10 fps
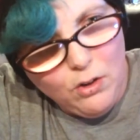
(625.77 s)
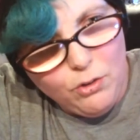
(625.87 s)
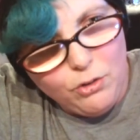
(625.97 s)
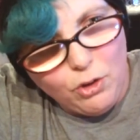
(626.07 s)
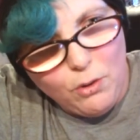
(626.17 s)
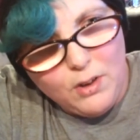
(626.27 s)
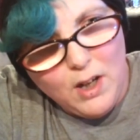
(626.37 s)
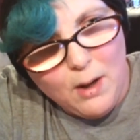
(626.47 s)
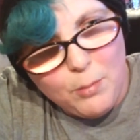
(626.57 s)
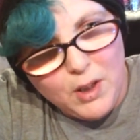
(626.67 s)
So
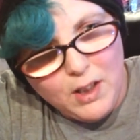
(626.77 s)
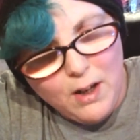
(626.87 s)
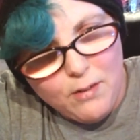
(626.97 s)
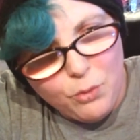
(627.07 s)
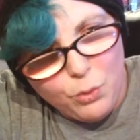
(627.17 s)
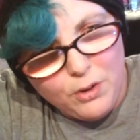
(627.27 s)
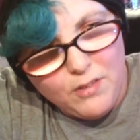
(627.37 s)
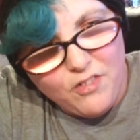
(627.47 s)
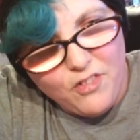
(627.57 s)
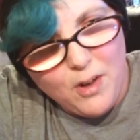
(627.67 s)
yeah, be careful with
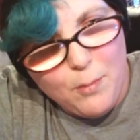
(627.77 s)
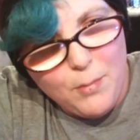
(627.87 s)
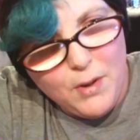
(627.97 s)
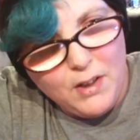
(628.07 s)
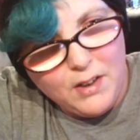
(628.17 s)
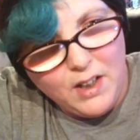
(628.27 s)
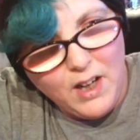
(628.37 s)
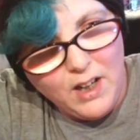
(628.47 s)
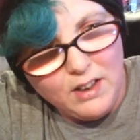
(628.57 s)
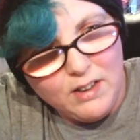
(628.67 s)
your vitamin
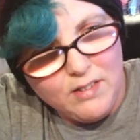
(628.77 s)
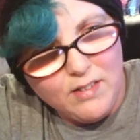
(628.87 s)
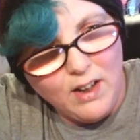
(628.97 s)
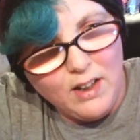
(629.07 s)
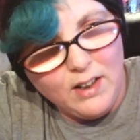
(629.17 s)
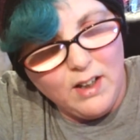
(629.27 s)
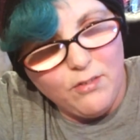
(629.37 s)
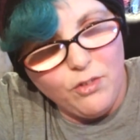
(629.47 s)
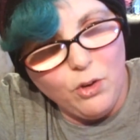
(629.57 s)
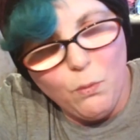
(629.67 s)
K intake
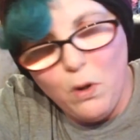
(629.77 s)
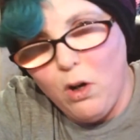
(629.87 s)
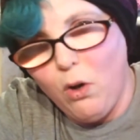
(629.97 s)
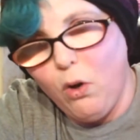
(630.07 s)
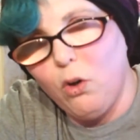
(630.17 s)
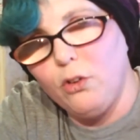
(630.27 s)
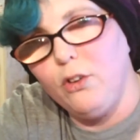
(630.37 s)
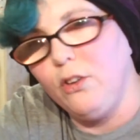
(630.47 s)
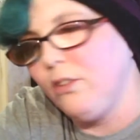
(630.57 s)
if you are on